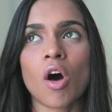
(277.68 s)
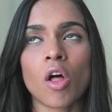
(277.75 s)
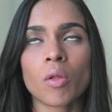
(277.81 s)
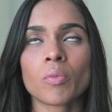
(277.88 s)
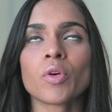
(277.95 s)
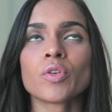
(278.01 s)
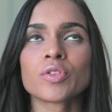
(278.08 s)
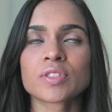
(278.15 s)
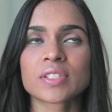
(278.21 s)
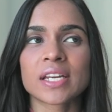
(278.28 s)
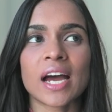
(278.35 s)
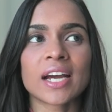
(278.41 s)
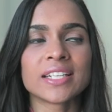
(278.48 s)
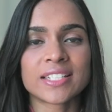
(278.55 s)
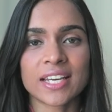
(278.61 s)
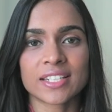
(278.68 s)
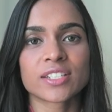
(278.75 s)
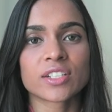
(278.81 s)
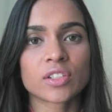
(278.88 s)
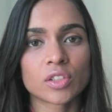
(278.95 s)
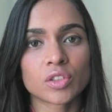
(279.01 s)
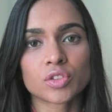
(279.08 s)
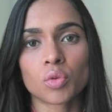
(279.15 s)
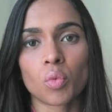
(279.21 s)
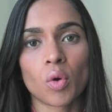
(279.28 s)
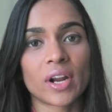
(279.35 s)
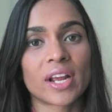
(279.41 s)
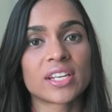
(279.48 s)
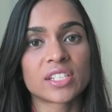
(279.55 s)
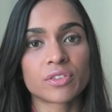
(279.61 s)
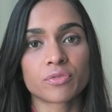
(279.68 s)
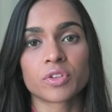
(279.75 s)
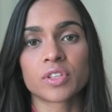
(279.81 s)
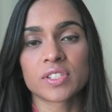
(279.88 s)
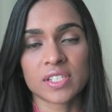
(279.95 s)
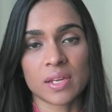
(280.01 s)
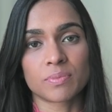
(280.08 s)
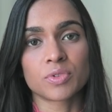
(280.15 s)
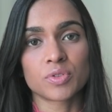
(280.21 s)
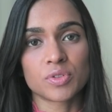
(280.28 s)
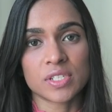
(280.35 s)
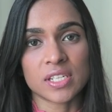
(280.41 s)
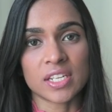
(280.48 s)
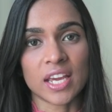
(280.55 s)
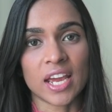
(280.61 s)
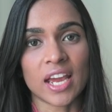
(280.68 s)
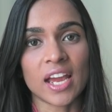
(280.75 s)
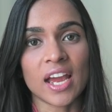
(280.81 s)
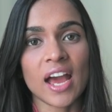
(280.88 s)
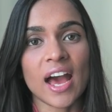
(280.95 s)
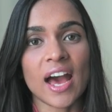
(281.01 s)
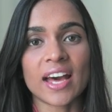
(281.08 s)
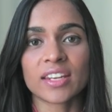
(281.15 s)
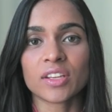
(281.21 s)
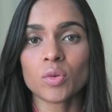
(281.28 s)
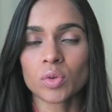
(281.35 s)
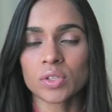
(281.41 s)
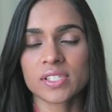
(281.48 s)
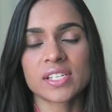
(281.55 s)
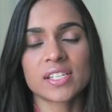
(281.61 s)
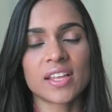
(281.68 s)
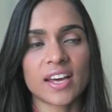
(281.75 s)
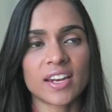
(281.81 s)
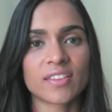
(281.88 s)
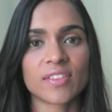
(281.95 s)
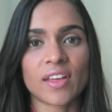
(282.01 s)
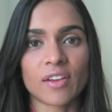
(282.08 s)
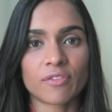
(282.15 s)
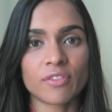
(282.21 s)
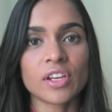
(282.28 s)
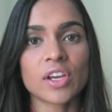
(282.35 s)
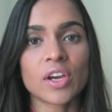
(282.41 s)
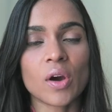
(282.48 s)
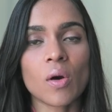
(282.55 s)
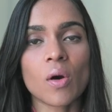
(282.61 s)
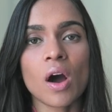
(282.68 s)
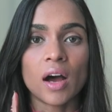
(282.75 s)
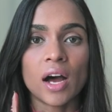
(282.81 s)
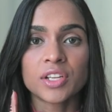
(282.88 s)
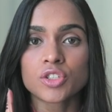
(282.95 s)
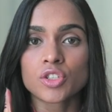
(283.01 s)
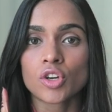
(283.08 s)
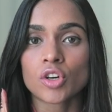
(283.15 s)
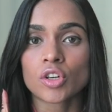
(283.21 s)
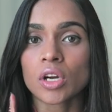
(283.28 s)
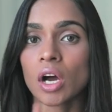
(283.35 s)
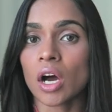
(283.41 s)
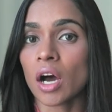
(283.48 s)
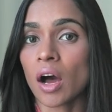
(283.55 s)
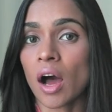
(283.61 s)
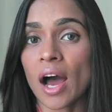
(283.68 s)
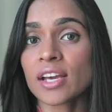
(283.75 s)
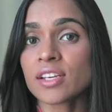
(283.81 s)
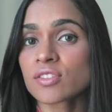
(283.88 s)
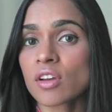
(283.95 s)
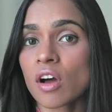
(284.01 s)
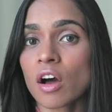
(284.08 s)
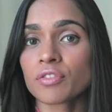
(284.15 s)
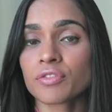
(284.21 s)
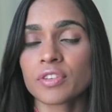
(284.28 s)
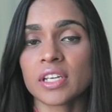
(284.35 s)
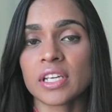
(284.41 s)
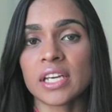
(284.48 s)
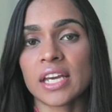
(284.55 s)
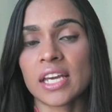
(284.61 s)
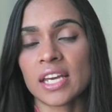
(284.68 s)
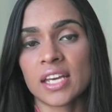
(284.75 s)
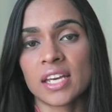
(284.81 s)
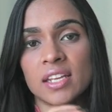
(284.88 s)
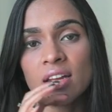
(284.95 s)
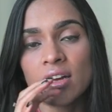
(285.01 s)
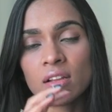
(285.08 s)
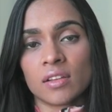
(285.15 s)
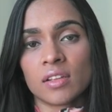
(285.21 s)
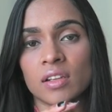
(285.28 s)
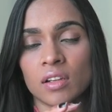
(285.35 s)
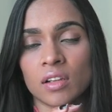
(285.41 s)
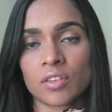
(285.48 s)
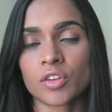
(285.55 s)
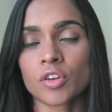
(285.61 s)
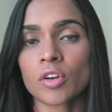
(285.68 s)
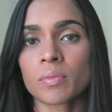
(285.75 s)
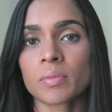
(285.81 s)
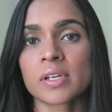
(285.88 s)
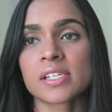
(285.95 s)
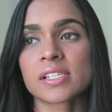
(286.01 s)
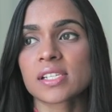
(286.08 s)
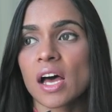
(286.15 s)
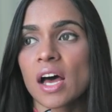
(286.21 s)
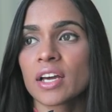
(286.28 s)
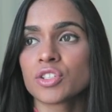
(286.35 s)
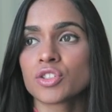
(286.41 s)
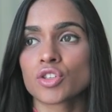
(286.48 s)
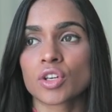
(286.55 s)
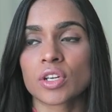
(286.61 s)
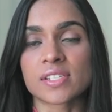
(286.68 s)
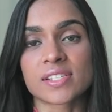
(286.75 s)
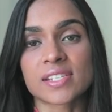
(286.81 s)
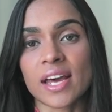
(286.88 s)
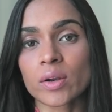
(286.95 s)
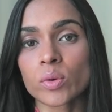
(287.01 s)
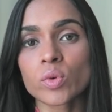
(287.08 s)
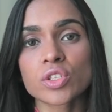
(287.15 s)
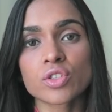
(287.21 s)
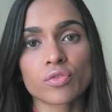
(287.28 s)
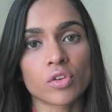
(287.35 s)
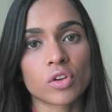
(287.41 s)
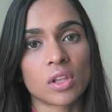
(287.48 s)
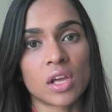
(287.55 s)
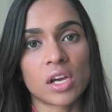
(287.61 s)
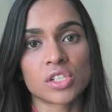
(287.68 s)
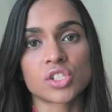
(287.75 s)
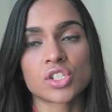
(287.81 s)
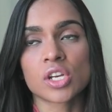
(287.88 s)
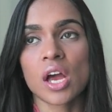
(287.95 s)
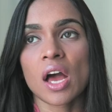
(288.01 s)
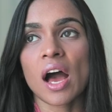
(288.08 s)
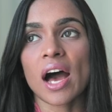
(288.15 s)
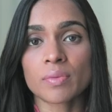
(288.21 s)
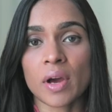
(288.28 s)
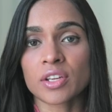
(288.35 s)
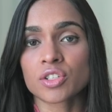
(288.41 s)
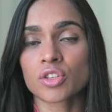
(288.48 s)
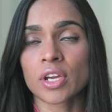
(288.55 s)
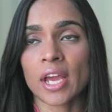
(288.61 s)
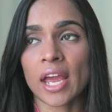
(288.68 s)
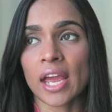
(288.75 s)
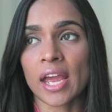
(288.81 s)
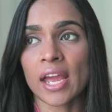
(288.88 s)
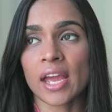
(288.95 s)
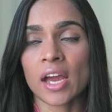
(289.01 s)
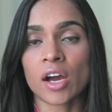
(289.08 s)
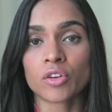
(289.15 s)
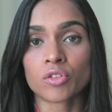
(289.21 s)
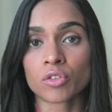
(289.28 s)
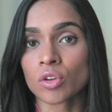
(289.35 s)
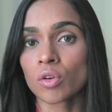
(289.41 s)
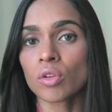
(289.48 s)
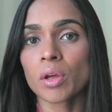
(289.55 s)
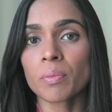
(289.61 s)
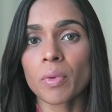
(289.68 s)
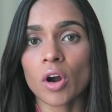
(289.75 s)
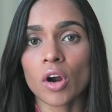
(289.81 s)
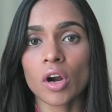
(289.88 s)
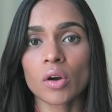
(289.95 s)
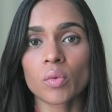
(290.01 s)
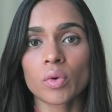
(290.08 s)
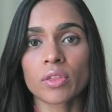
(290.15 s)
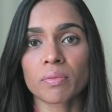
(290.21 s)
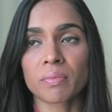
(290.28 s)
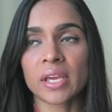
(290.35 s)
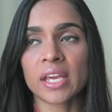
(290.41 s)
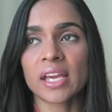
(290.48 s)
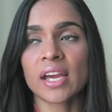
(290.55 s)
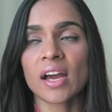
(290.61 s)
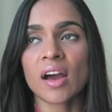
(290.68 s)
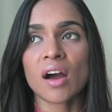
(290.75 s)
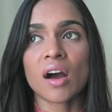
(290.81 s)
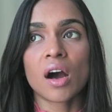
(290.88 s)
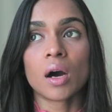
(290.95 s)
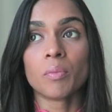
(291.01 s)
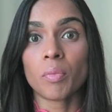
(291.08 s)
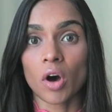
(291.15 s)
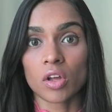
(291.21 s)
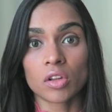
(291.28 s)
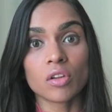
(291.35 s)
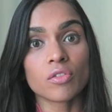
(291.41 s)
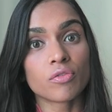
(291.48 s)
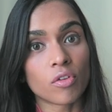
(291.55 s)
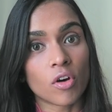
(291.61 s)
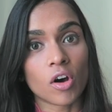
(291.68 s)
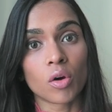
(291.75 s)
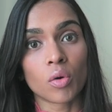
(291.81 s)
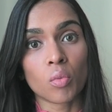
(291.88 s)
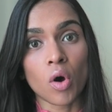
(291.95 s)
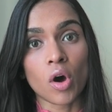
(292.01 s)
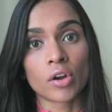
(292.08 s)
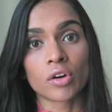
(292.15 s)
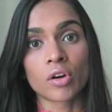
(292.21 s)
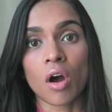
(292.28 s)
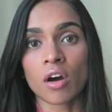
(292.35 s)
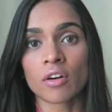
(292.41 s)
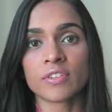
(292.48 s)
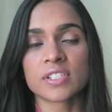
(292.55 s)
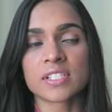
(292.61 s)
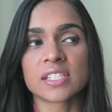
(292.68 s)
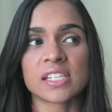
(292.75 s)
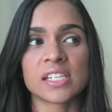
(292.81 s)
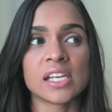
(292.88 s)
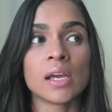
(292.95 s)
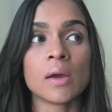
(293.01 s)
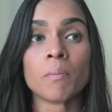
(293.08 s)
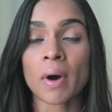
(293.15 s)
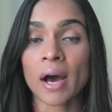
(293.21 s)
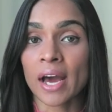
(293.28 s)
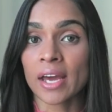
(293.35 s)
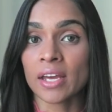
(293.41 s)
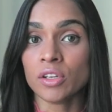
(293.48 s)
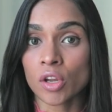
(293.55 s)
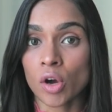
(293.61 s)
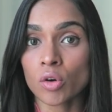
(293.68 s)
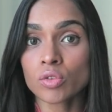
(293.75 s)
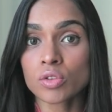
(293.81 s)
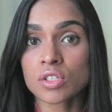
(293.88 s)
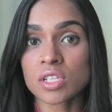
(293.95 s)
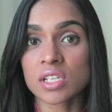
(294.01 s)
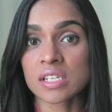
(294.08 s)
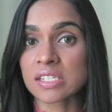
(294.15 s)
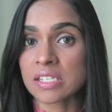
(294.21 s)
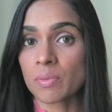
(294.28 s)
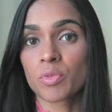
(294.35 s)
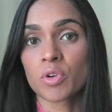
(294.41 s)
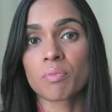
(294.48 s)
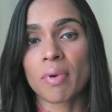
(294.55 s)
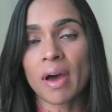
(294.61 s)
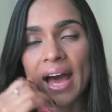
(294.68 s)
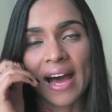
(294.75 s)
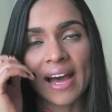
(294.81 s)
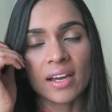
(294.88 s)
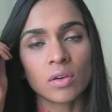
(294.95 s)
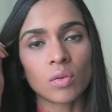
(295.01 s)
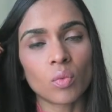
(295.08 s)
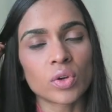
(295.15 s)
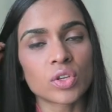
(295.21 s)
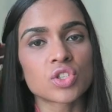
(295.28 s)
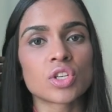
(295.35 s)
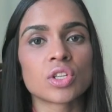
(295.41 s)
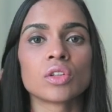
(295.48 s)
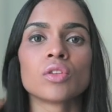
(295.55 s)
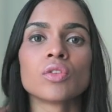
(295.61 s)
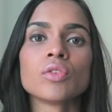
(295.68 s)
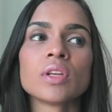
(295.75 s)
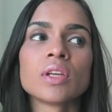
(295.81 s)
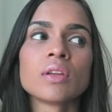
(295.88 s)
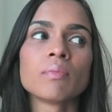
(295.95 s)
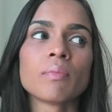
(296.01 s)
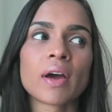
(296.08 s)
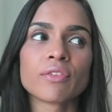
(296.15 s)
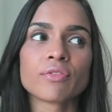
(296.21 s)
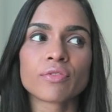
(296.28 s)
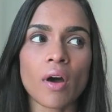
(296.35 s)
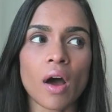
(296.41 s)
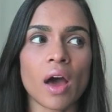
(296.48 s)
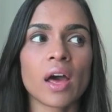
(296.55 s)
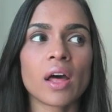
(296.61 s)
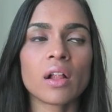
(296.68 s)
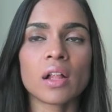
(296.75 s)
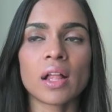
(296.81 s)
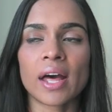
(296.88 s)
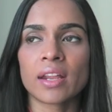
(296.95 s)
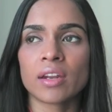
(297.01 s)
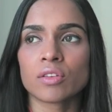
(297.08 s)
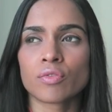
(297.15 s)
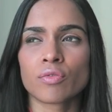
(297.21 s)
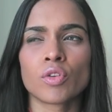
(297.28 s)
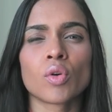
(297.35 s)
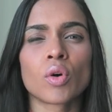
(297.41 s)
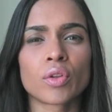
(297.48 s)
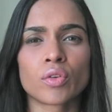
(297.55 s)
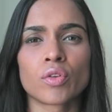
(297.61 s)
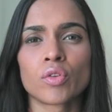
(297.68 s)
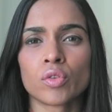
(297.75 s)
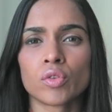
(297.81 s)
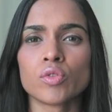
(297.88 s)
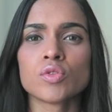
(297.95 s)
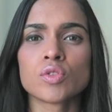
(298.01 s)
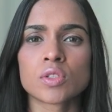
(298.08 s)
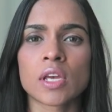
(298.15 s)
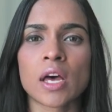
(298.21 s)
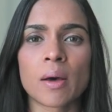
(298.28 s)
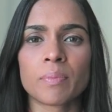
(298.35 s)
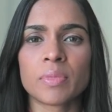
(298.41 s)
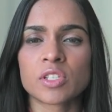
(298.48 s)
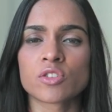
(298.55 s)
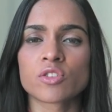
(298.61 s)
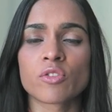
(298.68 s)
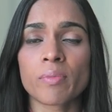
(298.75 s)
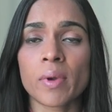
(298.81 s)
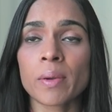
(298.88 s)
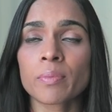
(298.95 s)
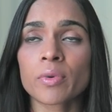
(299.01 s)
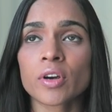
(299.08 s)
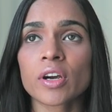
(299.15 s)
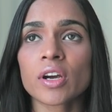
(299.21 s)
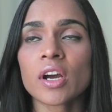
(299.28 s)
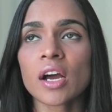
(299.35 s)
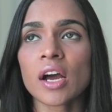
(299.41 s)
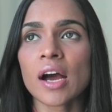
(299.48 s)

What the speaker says: almost identical to what I did for the step 2 CK, and you will see that in that video. I took iced coffee in a little thermos. I took a sandwich for lunch. I took a granola bar with me, a bottle of water, obviously, my notes in a separate bag, which included my file and a few other loose pieces of paper.